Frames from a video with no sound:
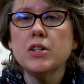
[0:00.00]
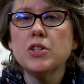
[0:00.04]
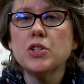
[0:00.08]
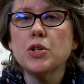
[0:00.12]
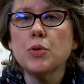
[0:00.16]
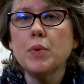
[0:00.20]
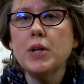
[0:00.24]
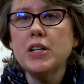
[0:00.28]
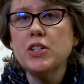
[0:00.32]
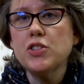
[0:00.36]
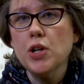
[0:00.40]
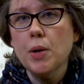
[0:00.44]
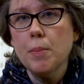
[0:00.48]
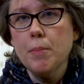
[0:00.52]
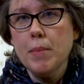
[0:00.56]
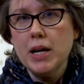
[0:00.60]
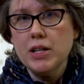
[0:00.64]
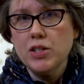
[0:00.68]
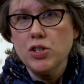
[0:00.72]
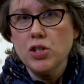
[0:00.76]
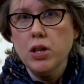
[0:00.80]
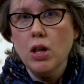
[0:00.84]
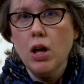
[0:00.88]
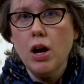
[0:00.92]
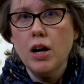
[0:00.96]
to reach a
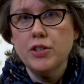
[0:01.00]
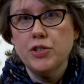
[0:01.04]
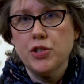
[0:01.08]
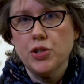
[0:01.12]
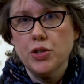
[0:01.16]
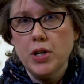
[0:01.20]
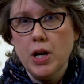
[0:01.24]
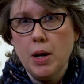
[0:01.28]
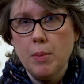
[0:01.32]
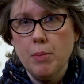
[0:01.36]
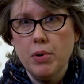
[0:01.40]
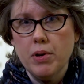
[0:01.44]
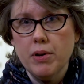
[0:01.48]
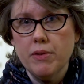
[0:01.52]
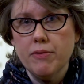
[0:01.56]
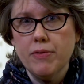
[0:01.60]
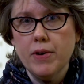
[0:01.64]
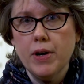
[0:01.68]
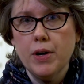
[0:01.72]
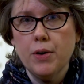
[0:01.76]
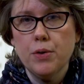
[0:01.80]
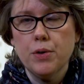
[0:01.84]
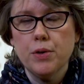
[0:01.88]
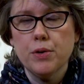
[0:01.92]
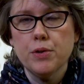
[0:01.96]
much larger number of
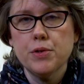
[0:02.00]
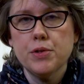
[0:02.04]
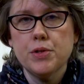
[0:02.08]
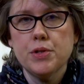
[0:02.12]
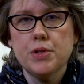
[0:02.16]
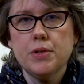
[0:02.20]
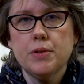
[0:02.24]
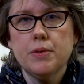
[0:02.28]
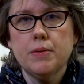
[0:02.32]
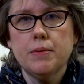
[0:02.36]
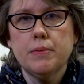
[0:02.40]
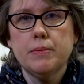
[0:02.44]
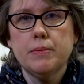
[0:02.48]
voters.